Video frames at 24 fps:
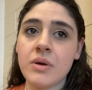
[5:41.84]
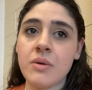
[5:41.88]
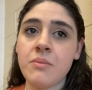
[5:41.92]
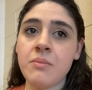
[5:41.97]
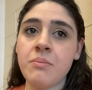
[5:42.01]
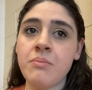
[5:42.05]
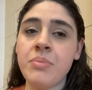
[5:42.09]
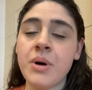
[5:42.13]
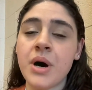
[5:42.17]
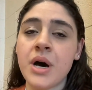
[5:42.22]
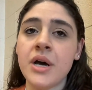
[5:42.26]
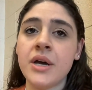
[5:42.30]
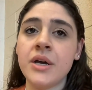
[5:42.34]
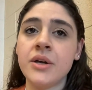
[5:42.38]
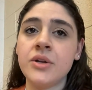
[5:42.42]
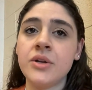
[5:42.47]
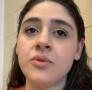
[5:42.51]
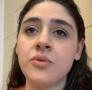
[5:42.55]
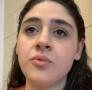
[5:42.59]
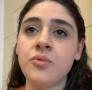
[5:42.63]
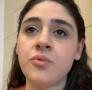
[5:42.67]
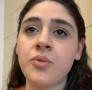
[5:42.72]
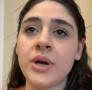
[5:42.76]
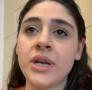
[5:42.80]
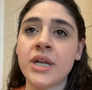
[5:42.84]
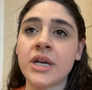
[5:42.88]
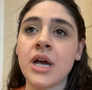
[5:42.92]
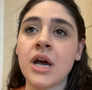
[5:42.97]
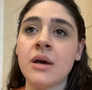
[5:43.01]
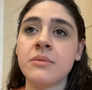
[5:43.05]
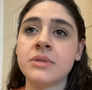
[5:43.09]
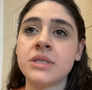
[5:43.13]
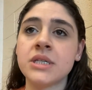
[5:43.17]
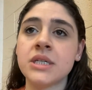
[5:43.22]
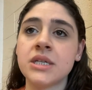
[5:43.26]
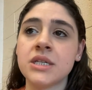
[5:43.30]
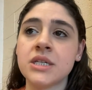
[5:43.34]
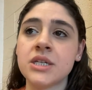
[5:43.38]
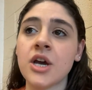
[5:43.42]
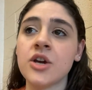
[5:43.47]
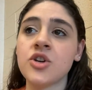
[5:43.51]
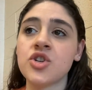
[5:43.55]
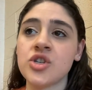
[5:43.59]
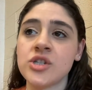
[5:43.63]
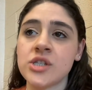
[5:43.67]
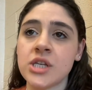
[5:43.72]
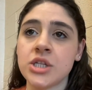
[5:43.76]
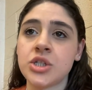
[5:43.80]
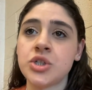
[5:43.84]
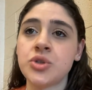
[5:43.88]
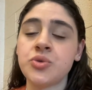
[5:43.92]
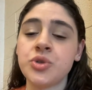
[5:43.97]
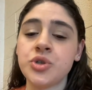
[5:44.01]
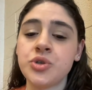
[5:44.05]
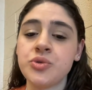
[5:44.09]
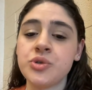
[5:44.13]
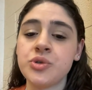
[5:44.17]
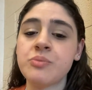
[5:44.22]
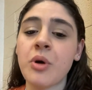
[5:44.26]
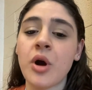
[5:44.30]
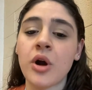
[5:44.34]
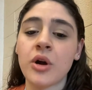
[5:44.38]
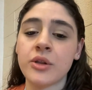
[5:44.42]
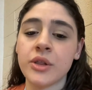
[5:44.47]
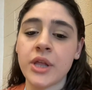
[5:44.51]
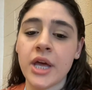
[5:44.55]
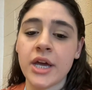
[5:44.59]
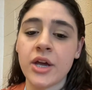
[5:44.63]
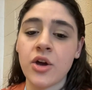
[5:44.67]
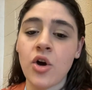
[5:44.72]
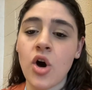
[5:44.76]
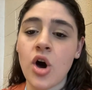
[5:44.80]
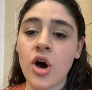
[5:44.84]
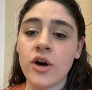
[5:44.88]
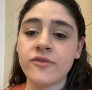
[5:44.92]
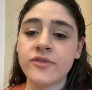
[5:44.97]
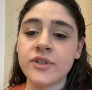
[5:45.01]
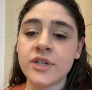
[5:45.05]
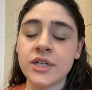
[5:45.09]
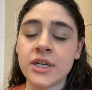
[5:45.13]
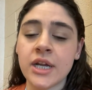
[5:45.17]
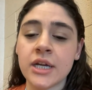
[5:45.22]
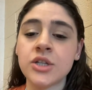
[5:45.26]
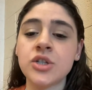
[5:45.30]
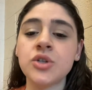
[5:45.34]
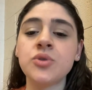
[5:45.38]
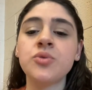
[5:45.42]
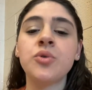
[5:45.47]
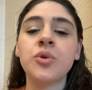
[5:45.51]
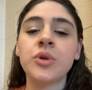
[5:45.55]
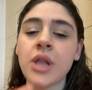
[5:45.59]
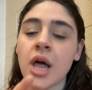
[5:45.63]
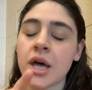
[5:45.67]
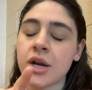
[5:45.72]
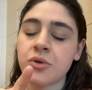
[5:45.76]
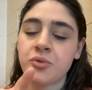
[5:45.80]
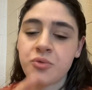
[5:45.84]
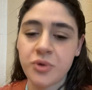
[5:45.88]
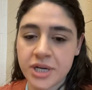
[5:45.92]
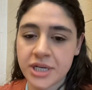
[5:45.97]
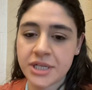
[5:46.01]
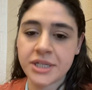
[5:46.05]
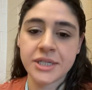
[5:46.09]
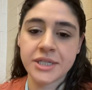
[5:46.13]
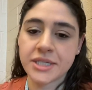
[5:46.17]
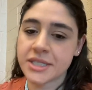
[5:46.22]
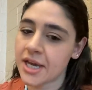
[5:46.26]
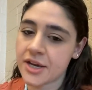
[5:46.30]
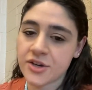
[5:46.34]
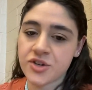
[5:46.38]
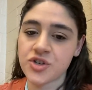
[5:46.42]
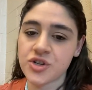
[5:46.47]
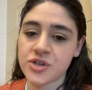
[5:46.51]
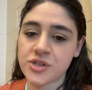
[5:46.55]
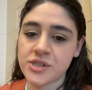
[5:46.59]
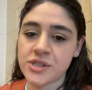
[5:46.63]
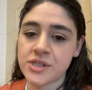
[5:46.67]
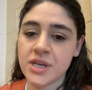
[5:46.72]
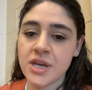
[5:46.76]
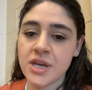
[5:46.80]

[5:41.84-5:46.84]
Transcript: but when it comes to discussions, I do use Parlay often. I do a lot of written discussions.